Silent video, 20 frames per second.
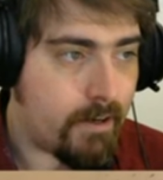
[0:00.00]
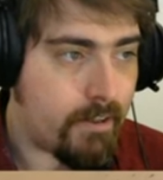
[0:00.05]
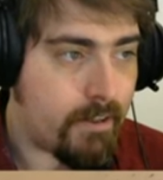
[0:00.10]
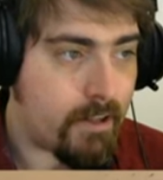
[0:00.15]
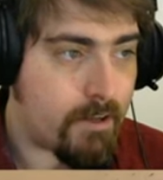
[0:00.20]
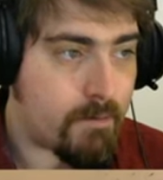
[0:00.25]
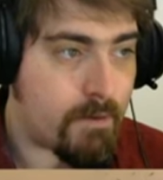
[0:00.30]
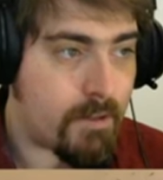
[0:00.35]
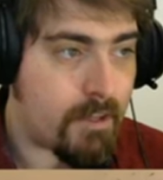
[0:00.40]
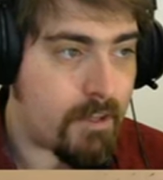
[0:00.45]

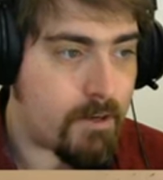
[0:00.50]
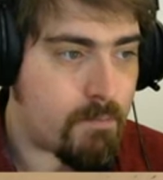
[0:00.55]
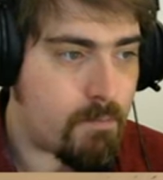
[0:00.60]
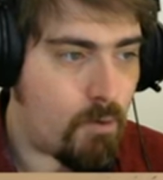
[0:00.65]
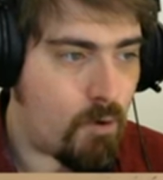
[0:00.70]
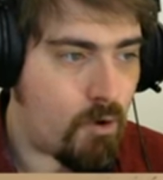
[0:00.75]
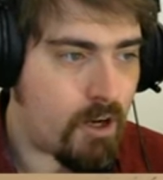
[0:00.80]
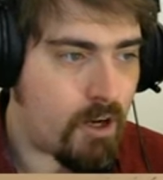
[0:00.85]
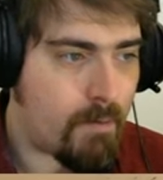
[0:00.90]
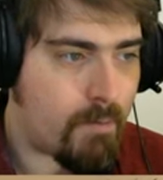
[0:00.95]
There's, but there's
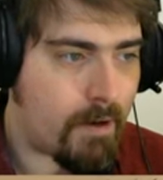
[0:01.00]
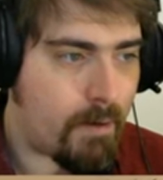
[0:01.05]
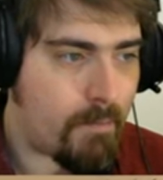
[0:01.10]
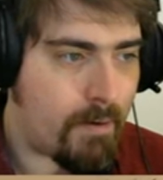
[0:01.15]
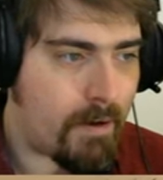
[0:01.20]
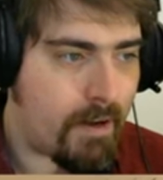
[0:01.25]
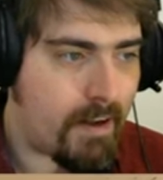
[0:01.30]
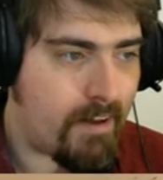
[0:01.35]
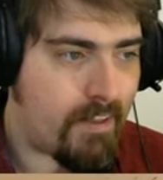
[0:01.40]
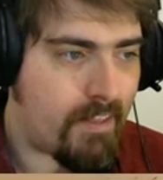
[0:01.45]
more coming up
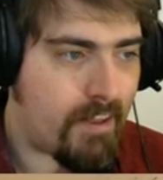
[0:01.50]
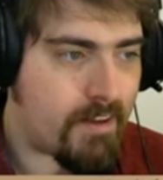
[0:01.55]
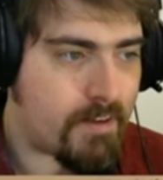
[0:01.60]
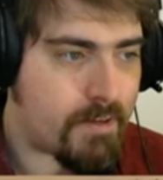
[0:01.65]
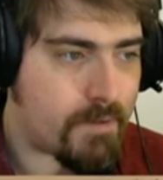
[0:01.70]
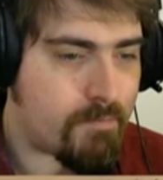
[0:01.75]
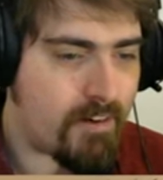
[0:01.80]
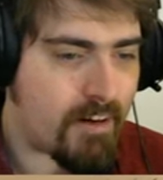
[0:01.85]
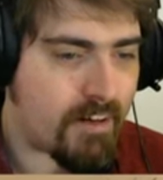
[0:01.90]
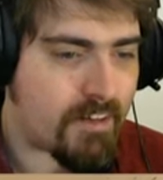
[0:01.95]
here,
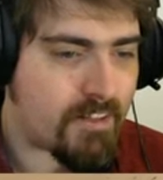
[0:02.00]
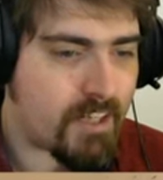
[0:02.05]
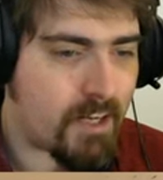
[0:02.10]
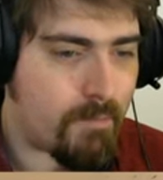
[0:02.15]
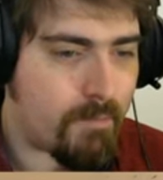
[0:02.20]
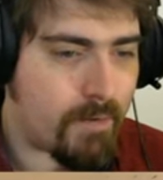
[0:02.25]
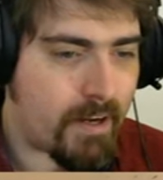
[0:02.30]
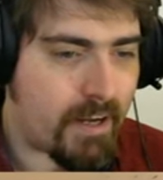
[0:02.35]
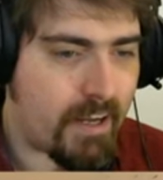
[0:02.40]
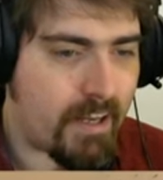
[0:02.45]
there's bricks
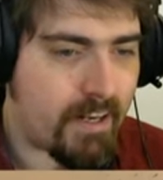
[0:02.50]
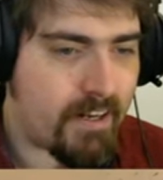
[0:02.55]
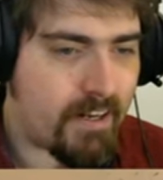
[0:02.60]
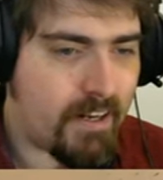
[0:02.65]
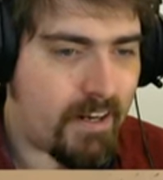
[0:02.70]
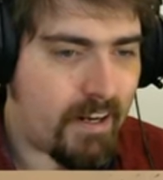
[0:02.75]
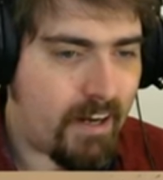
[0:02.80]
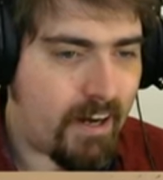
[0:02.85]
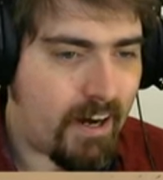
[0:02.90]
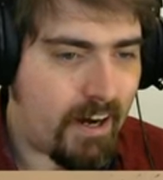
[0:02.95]
coming in.
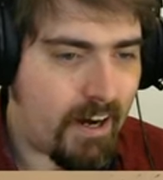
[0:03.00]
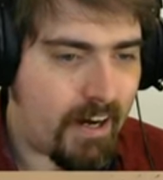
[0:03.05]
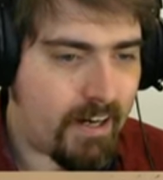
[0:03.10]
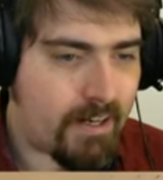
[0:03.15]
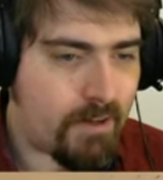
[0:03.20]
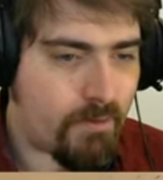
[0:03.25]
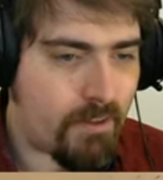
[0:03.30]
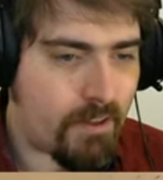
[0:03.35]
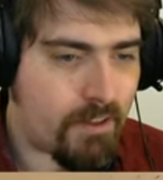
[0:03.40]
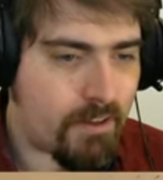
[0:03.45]
I
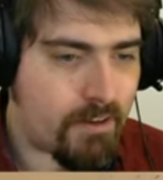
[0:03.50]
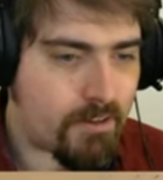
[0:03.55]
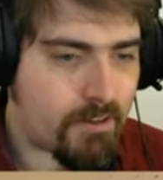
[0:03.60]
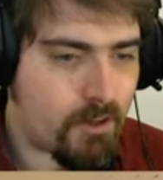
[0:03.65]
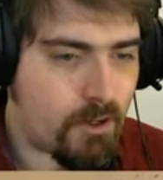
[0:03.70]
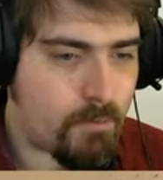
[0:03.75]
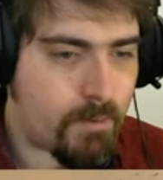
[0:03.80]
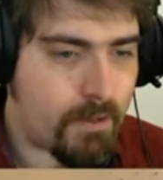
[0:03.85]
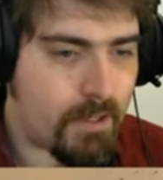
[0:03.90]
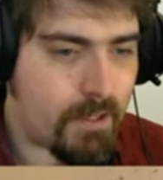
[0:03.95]
don't think this is
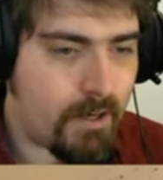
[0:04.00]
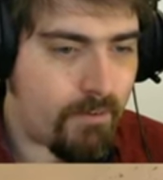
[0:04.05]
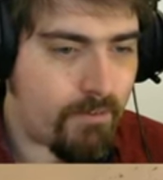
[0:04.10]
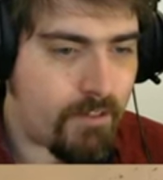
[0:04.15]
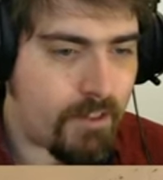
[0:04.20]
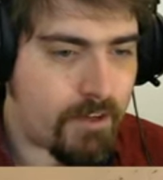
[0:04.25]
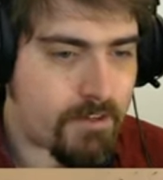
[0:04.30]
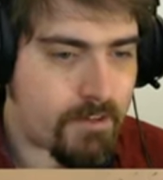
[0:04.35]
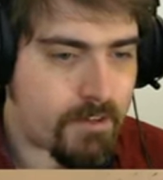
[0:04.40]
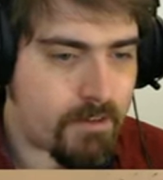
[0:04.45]
going to be enough.
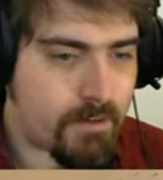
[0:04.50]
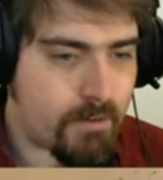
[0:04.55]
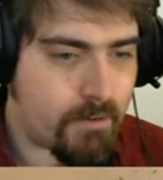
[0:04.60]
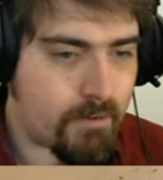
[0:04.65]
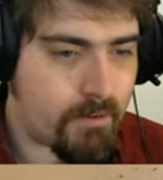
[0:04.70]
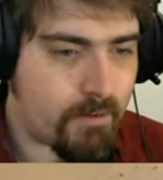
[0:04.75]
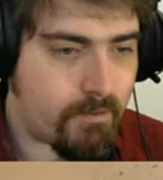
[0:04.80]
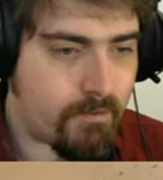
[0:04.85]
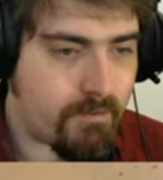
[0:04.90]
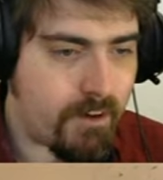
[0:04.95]
This
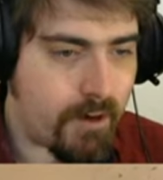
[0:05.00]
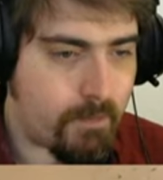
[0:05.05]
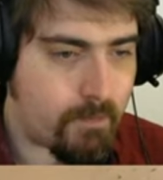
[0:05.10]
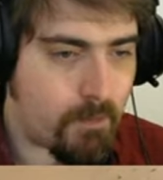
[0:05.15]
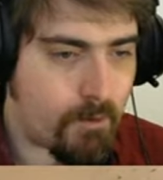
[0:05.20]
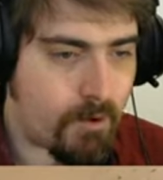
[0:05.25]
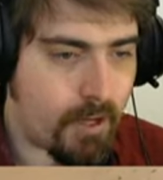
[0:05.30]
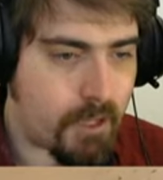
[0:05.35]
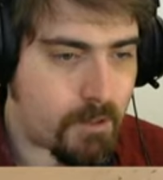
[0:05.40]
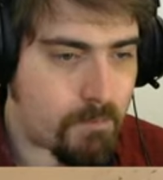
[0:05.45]
fat
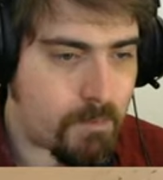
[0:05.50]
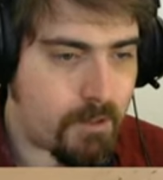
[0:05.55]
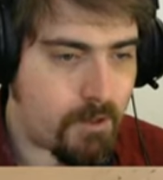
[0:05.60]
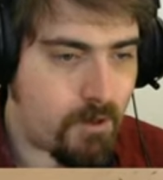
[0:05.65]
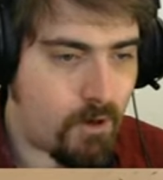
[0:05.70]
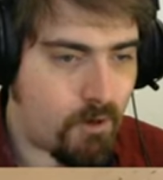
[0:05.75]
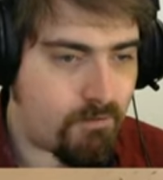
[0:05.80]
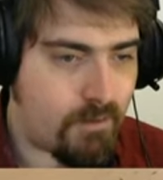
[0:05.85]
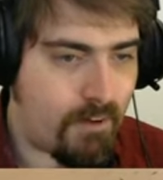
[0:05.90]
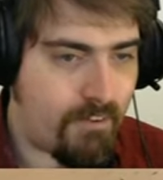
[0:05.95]
boy has been
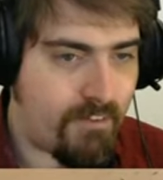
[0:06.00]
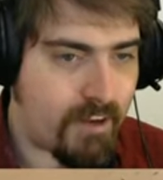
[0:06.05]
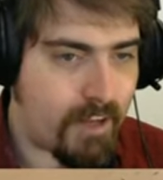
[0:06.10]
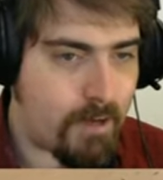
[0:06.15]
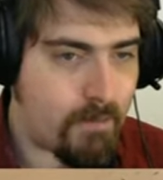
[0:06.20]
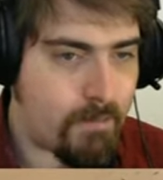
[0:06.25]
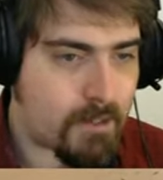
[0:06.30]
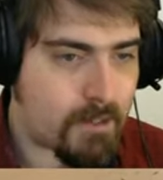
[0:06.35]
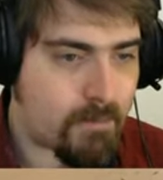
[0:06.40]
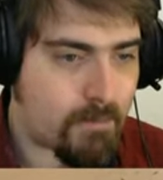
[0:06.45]

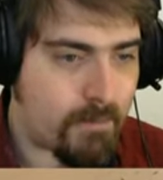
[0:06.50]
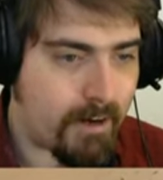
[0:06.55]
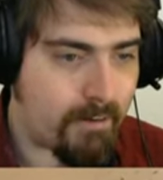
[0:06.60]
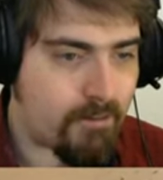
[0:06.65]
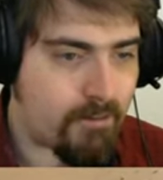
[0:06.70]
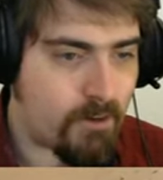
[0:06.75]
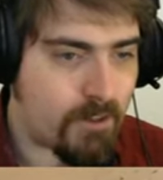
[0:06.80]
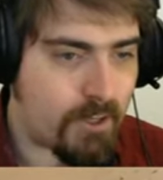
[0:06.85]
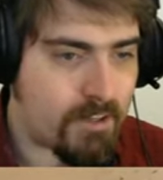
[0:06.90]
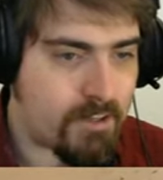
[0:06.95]
horrifically
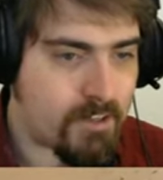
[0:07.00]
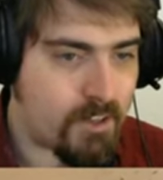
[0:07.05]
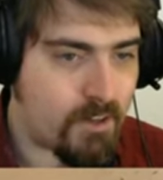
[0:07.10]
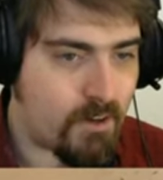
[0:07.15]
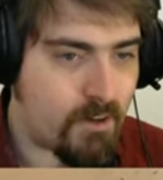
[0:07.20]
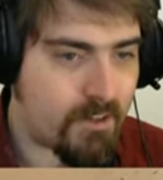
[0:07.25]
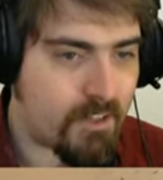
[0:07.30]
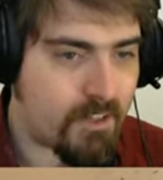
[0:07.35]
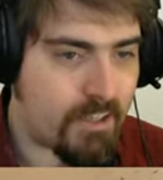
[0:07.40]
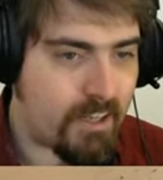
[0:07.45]
mismicroed and is
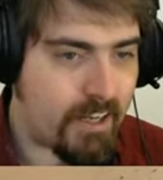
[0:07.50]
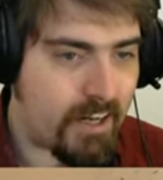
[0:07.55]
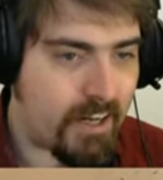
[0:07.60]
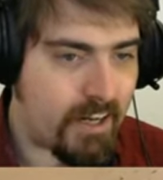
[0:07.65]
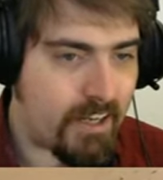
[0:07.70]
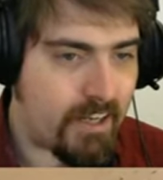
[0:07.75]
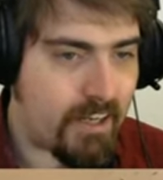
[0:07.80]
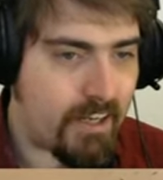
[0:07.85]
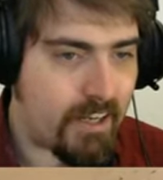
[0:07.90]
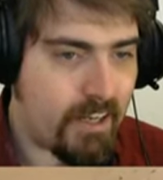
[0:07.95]
going to
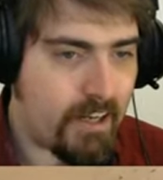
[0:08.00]
die.